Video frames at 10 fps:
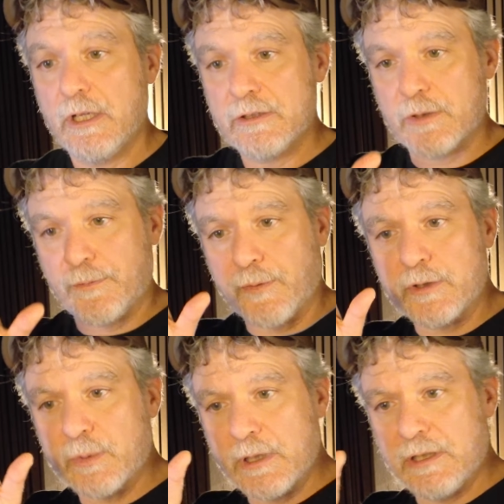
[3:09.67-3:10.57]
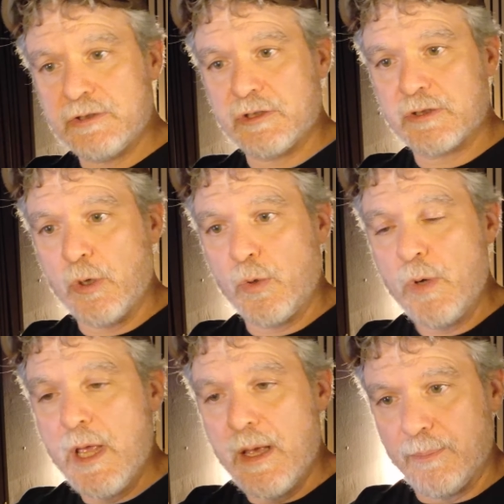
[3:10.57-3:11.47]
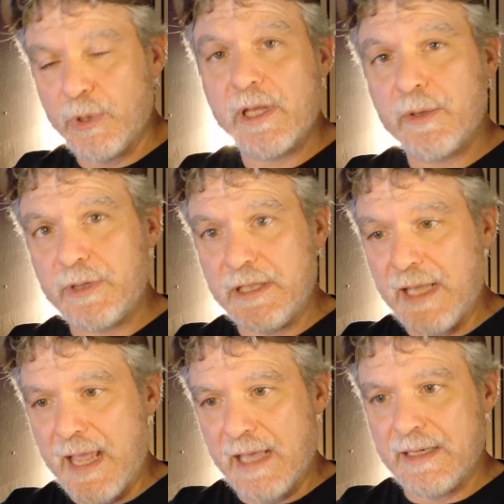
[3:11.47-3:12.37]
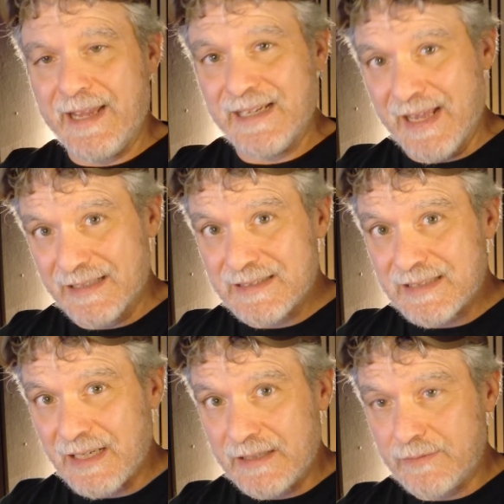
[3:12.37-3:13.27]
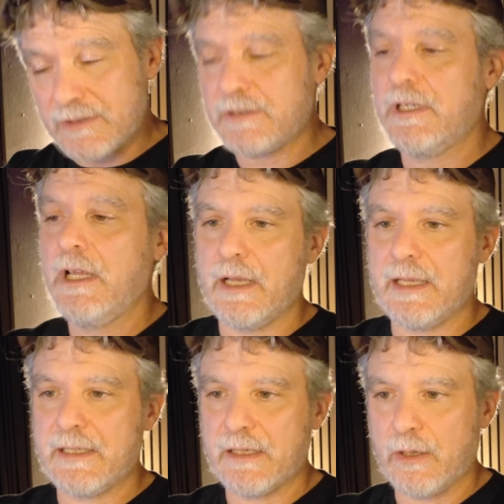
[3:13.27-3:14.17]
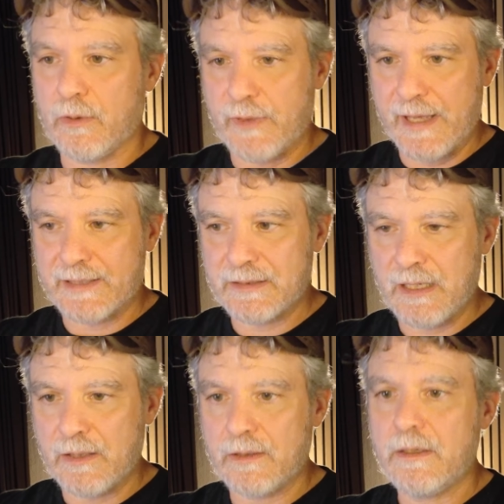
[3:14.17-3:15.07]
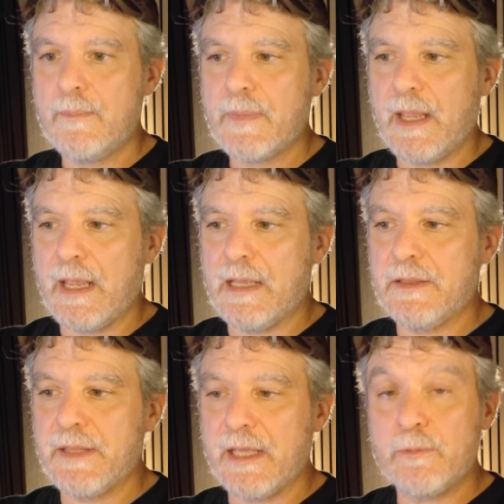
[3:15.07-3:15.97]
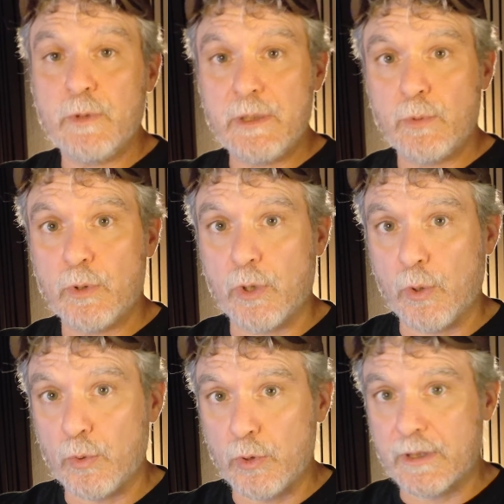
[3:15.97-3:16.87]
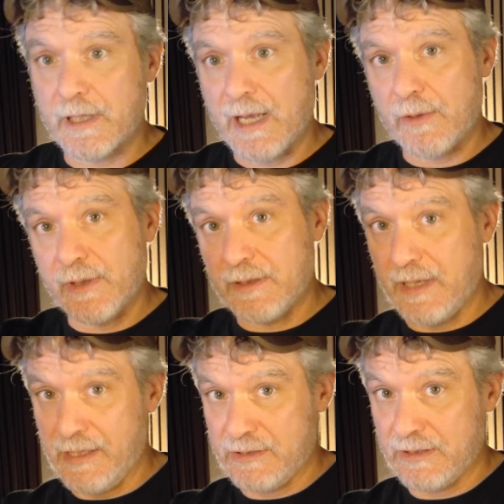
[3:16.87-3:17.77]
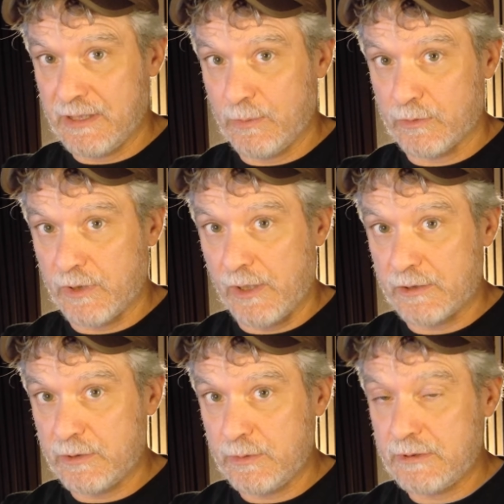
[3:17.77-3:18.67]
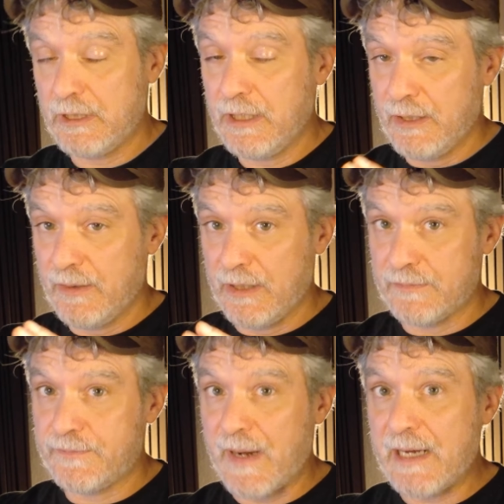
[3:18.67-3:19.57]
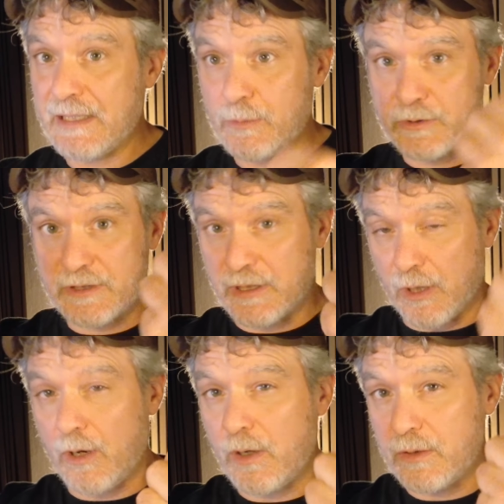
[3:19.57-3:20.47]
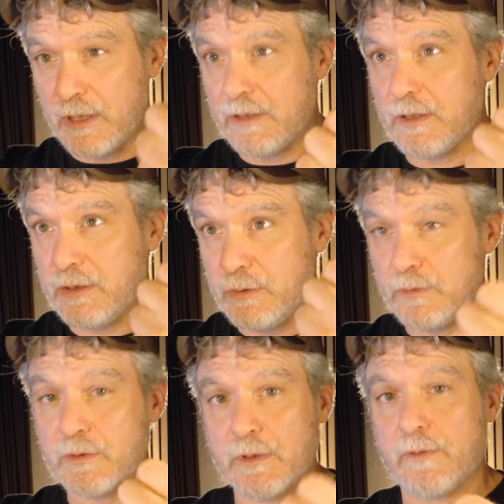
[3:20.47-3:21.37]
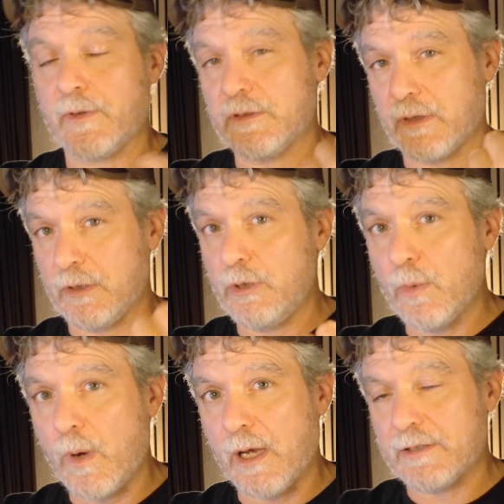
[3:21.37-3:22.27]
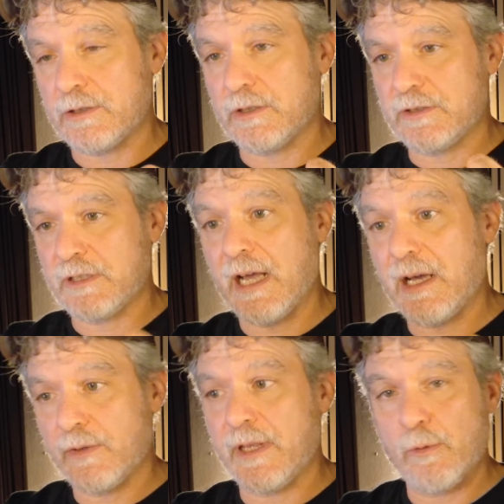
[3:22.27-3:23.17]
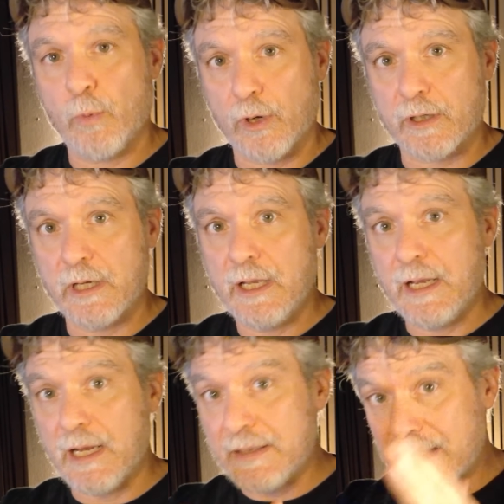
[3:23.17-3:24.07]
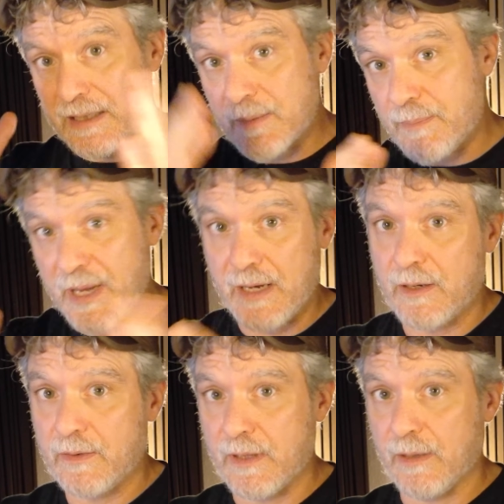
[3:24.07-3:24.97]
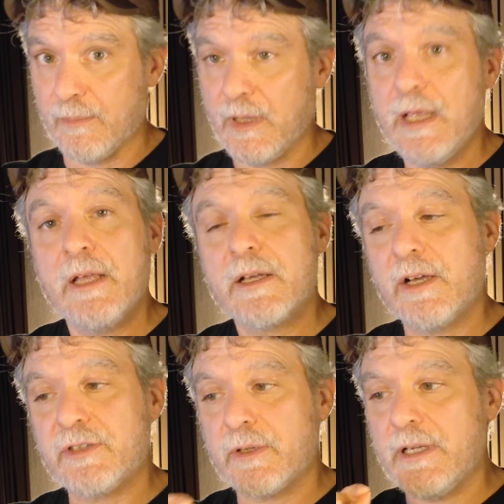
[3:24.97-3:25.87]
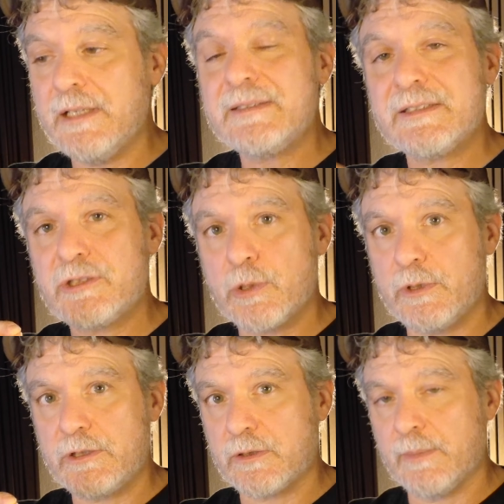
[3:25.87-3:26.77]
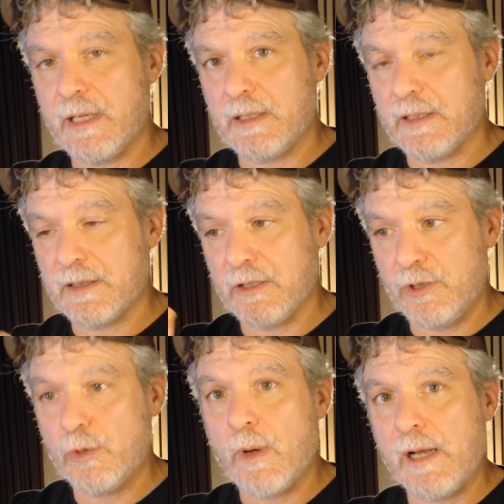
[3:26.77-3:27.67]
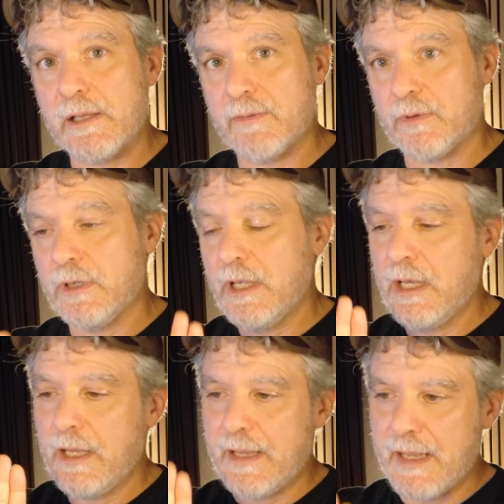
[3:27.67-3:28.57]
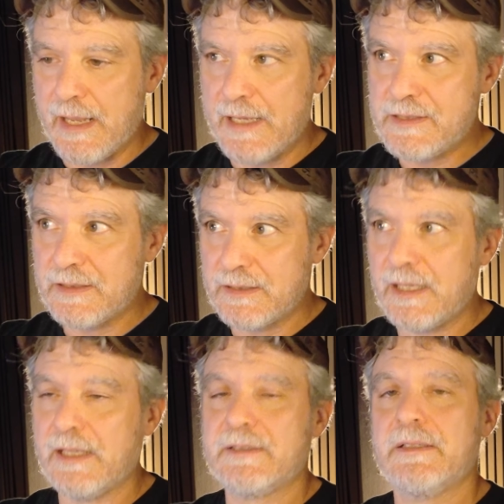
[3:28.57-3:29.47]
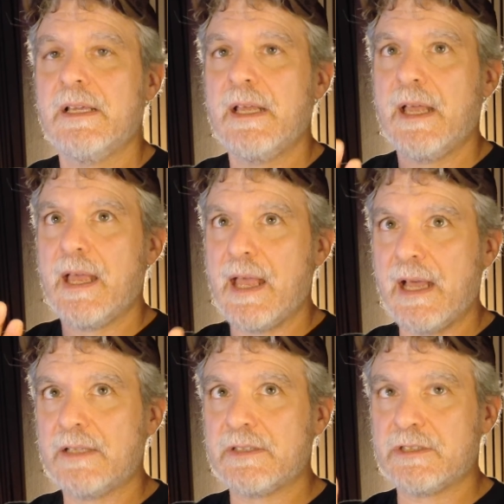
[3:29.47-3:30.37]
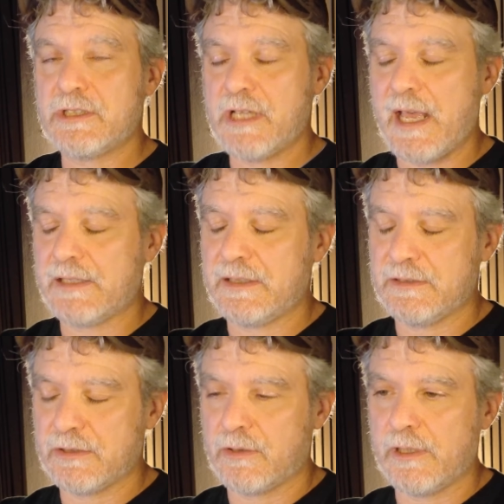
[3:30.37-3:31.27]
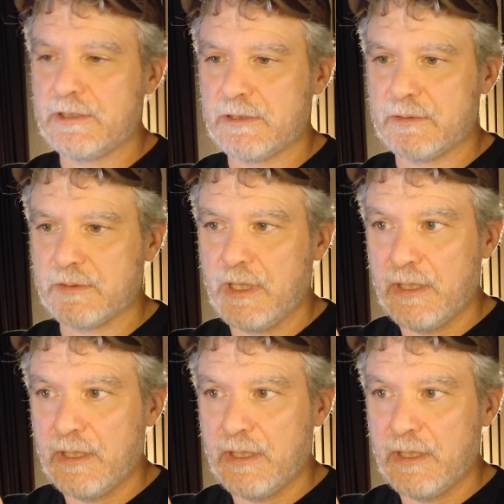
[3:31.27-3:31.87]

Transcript: So first we're gonna just go build out the N eight N side of it and get all that together. And then we will go look at how then AgentKit will talk to it. And finally, we'll see it all in the user interface, the U I, so you can see how they work and then compare them. Because there is a choice you're making at the U I level. AgentKit has a chat integration